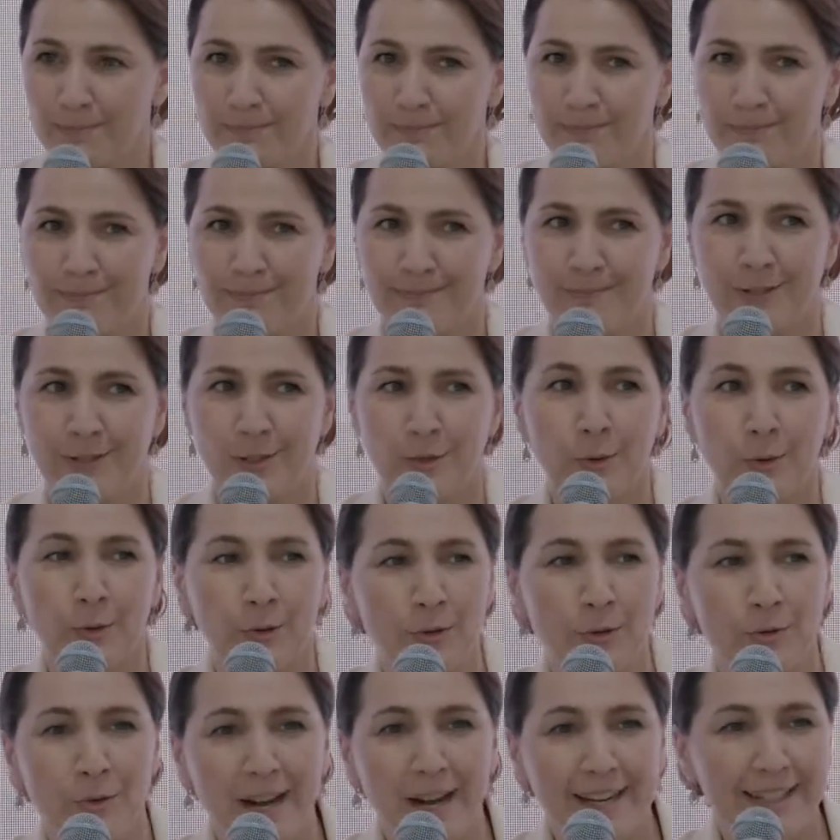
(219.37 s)
saw the
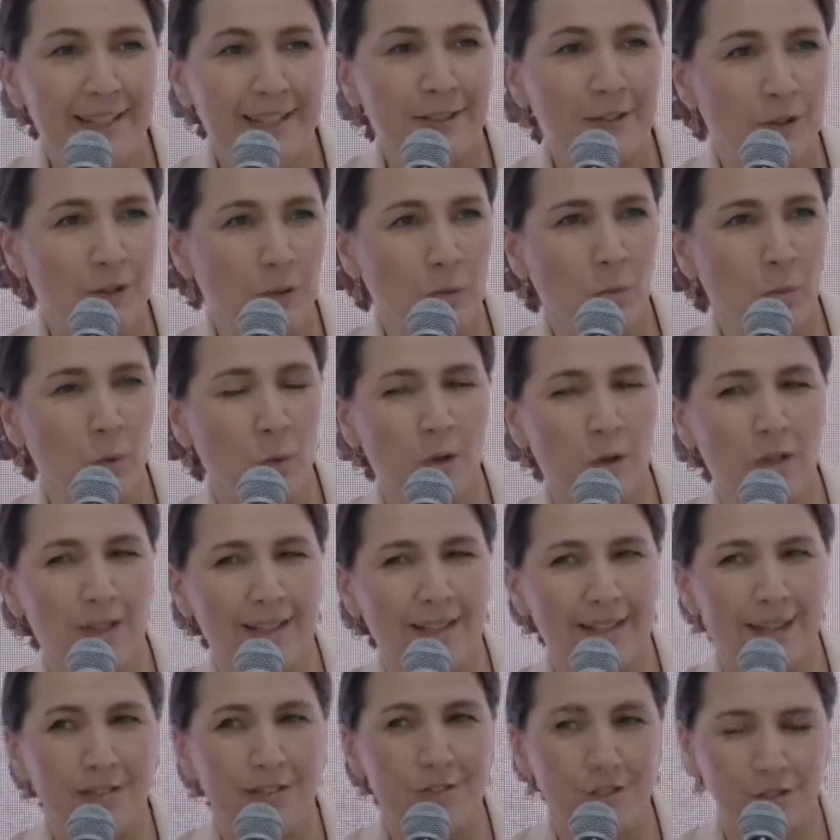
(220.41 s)
writing on the wall and
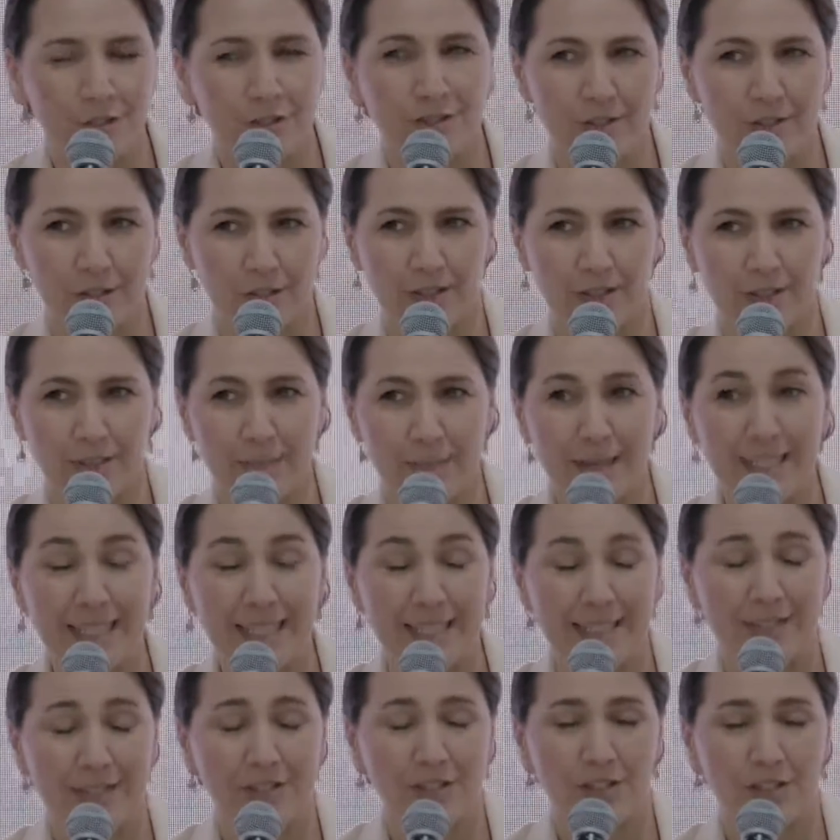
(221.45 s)
understood many
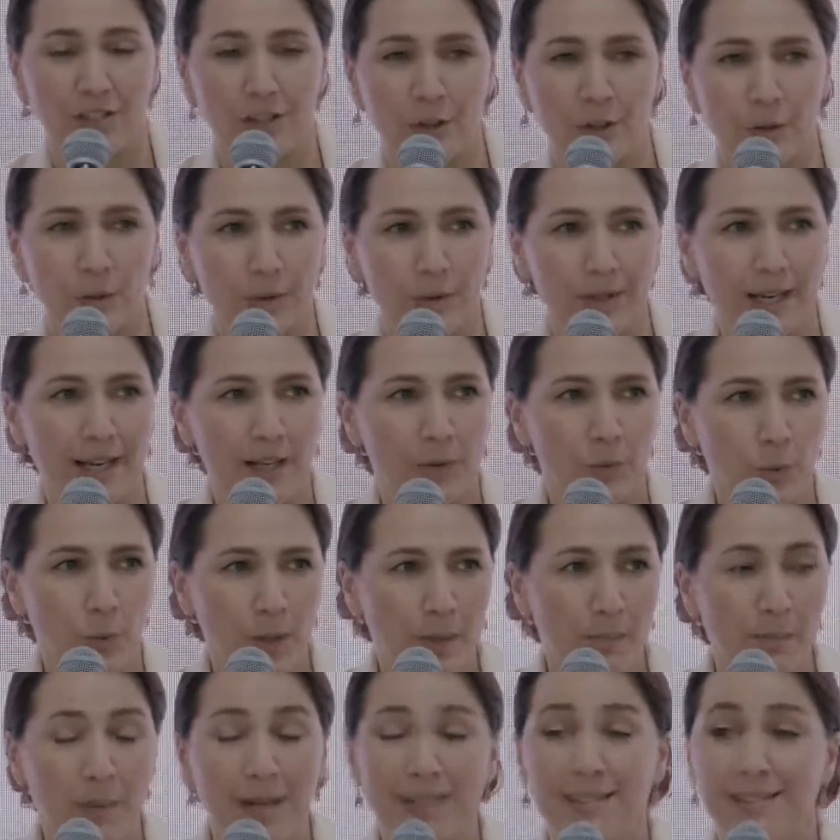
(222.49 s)
years ago that we
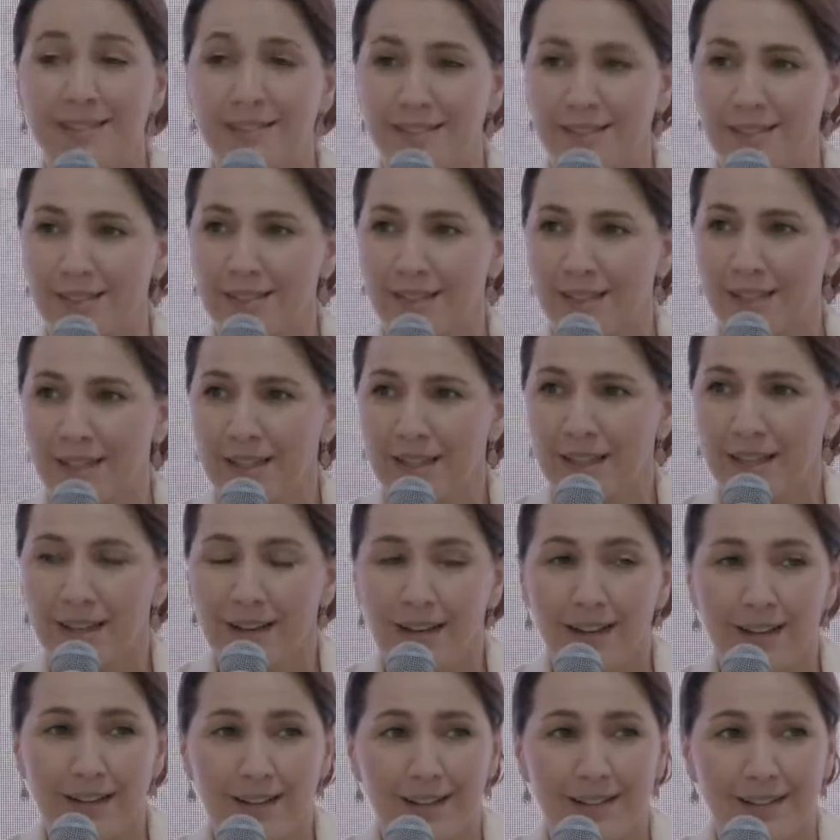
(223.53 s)
must
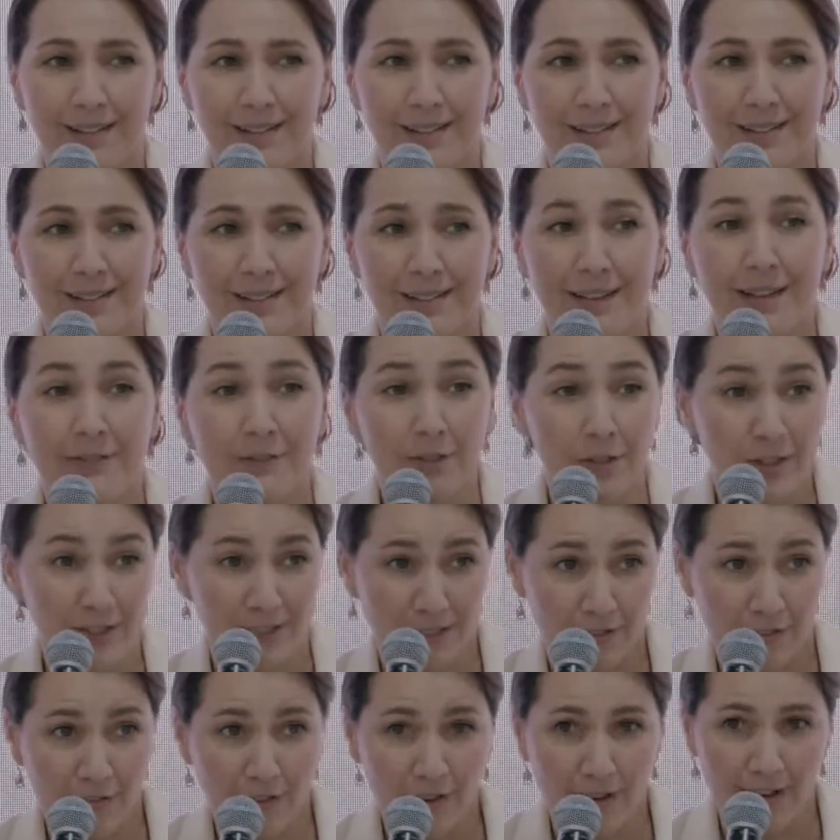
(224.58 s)

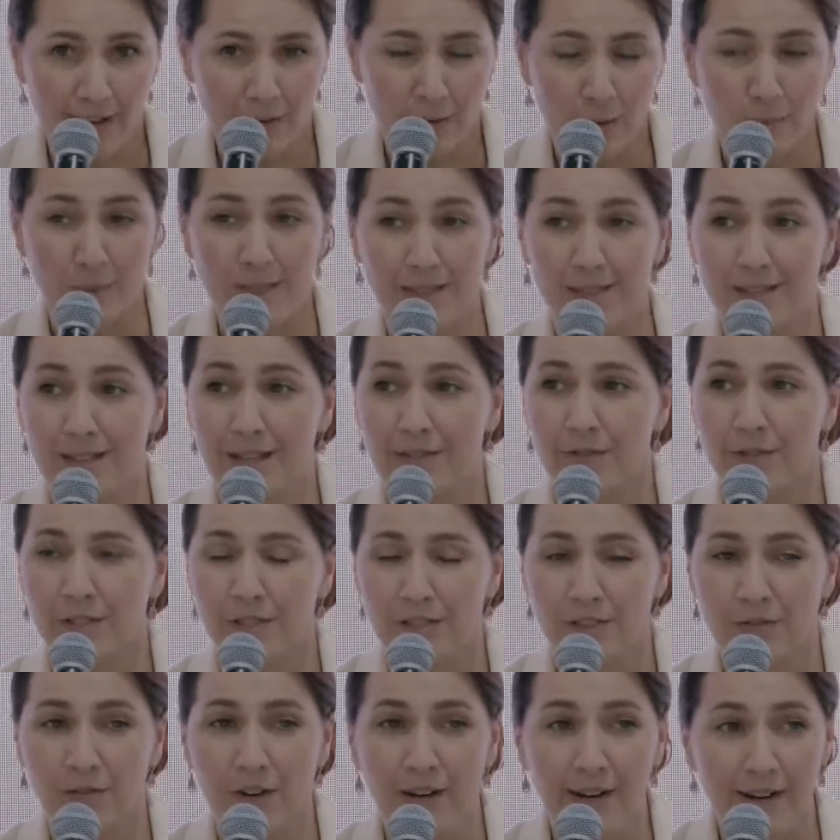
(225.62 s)
diversify. We must
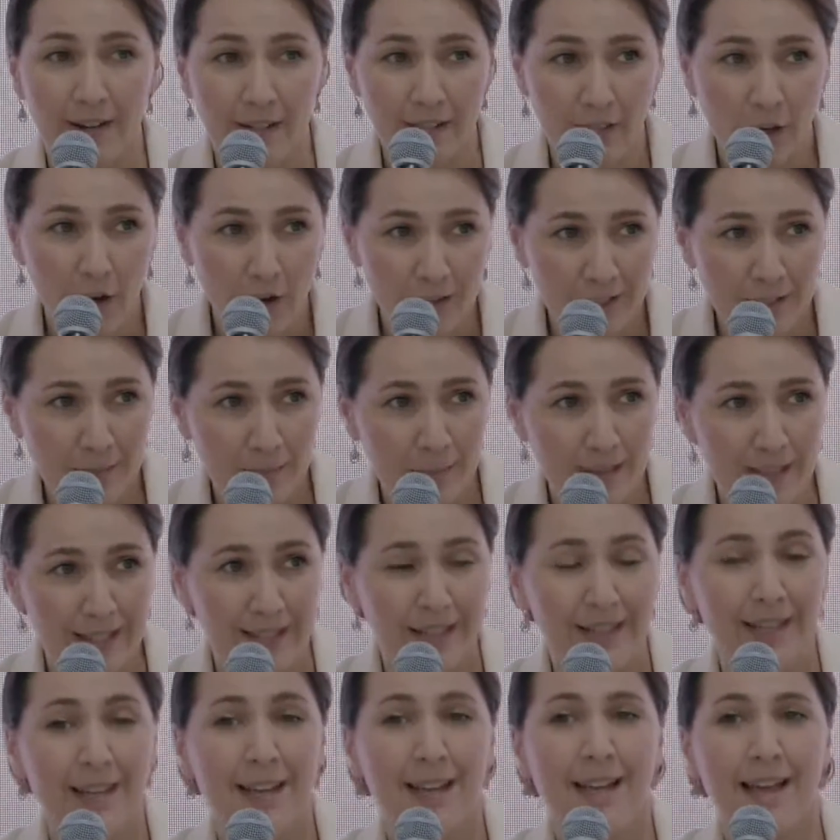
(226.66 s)
diversify our economy,
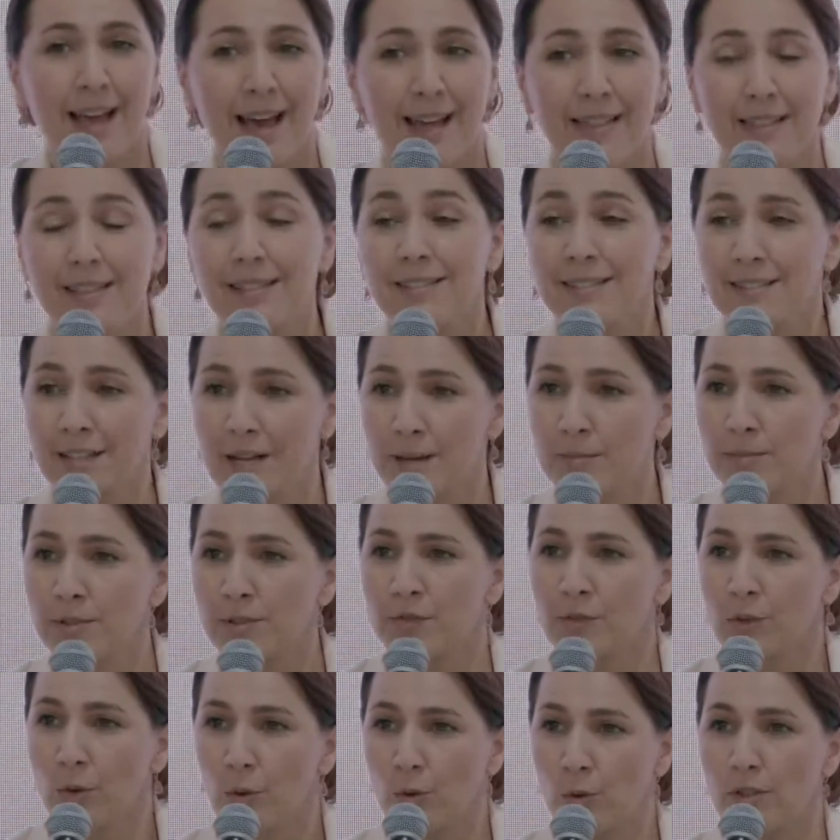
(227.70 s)
and this comes, of
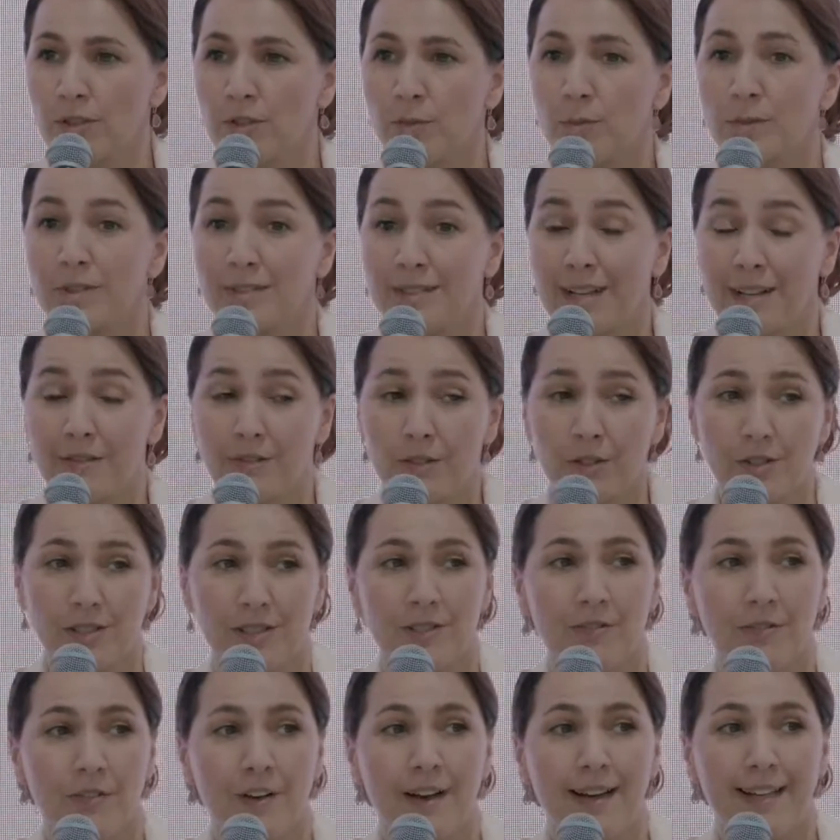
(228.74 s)
course, with
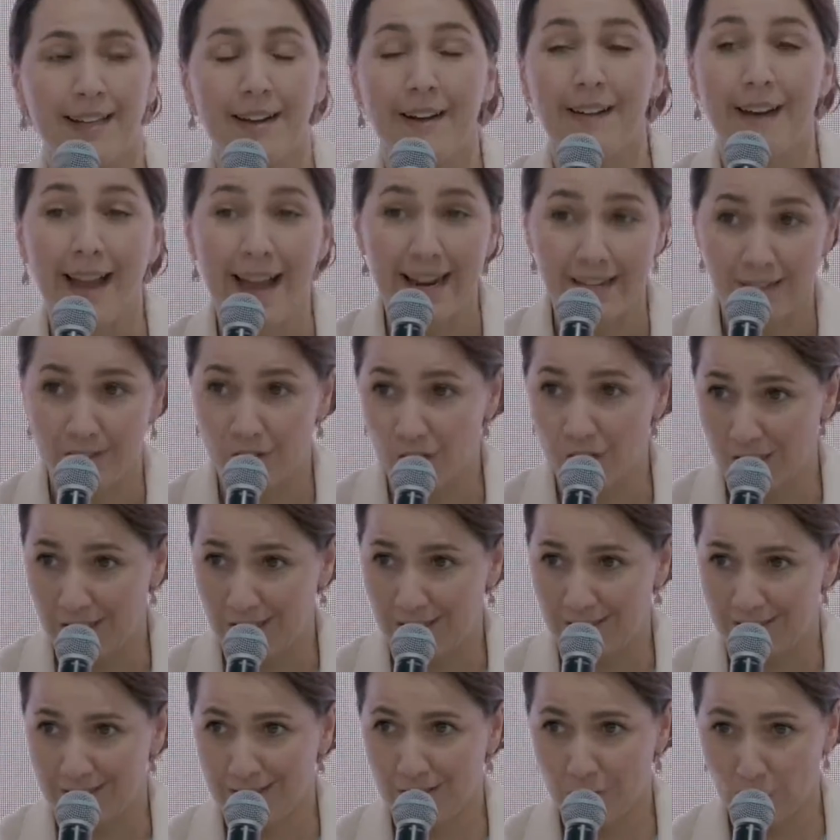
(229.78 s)
diversifying our energy
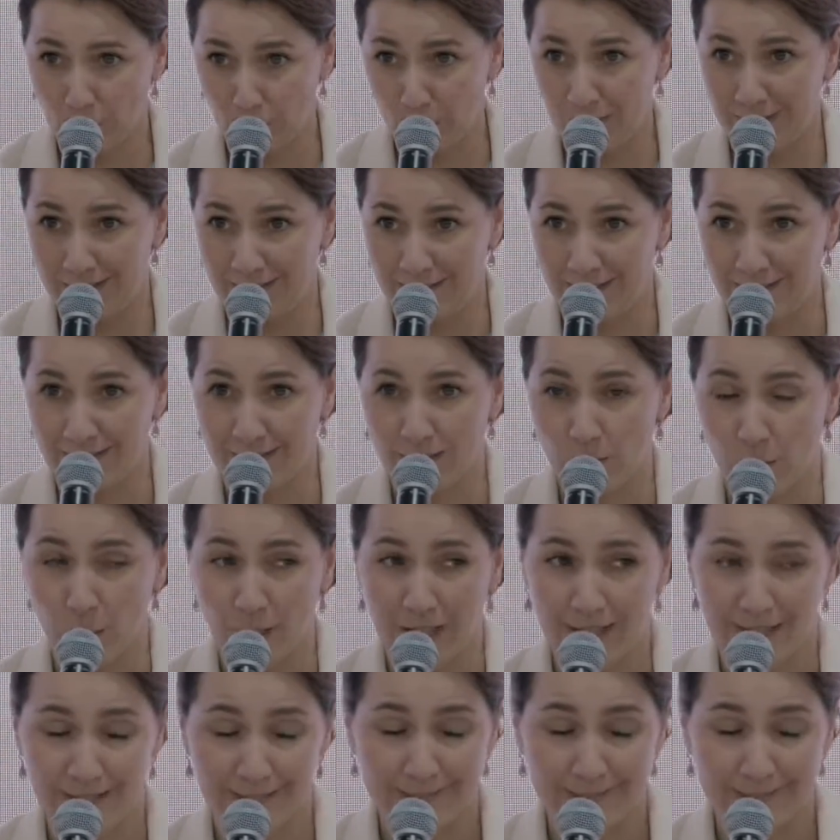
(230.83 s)
sources as well.